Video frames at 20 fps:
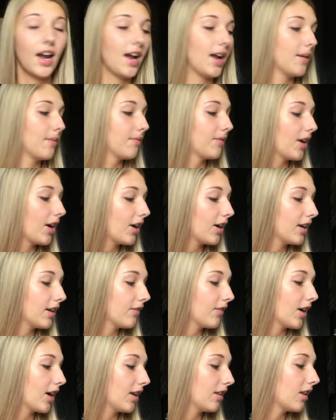I'm very,
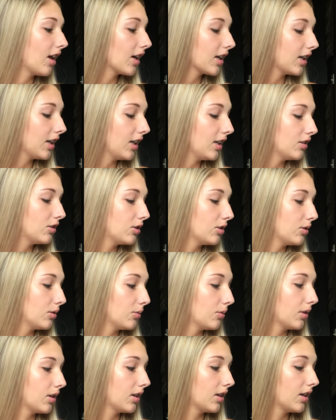very lucky
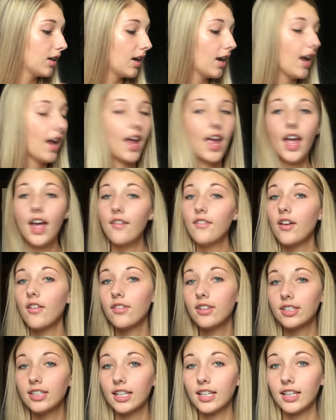to have
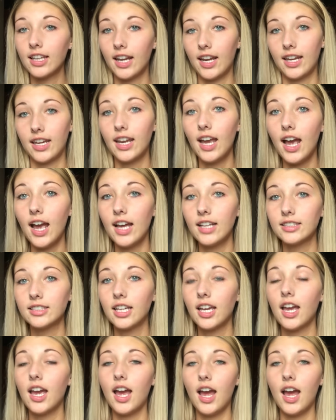everything that I got.